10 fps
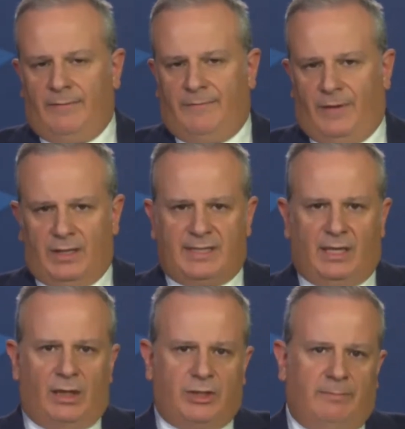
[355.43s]
First
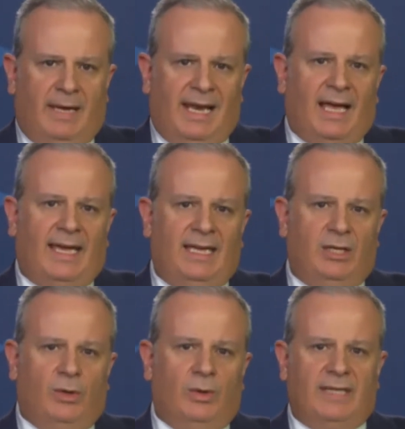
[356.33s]
Sergeant
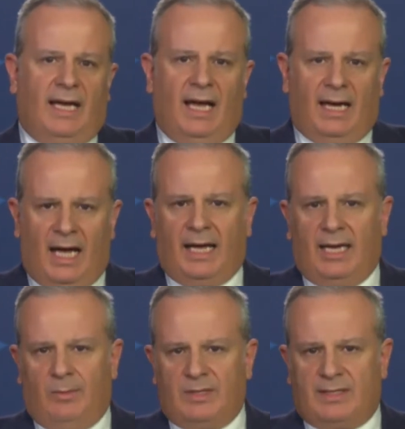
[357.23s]
Malachi Yehuda
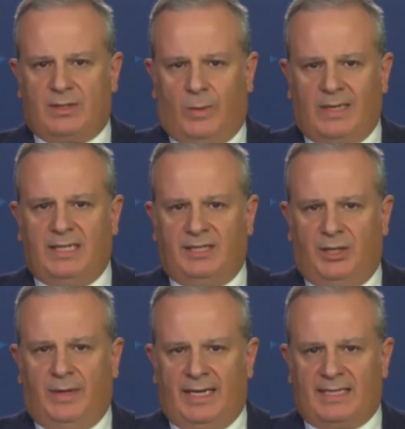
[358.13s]
Harari was
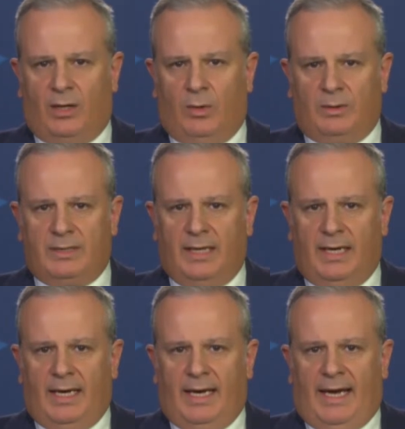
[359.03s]
22 years old
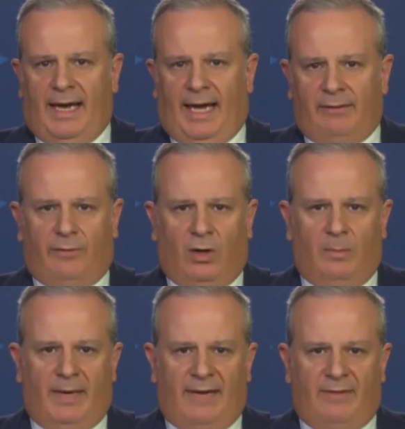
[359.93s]
and
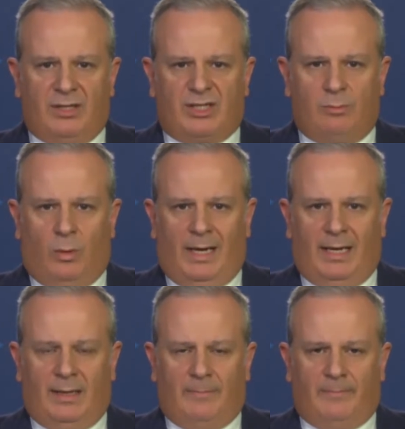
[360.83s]
from Even
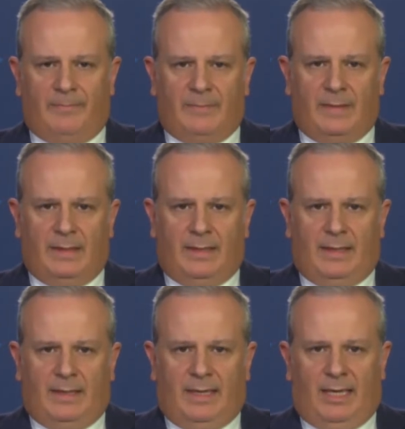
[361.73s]
Shmuel.
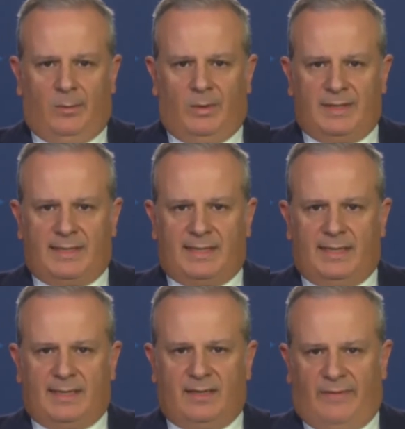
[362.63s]
He was
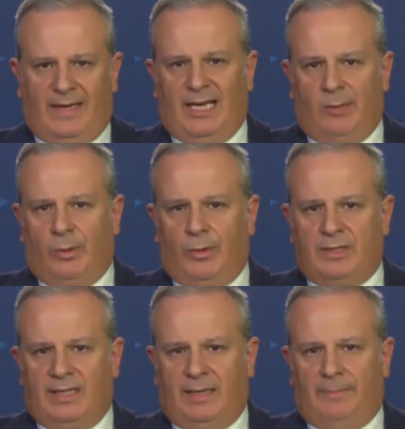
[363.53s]
severely
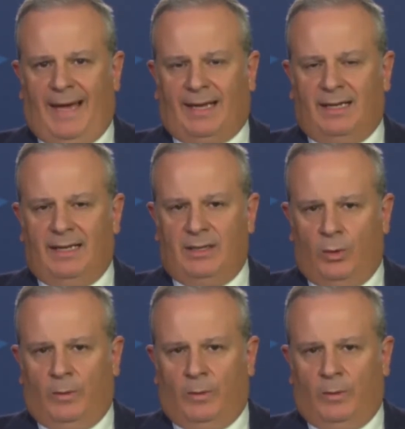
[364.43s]
wounded in battle in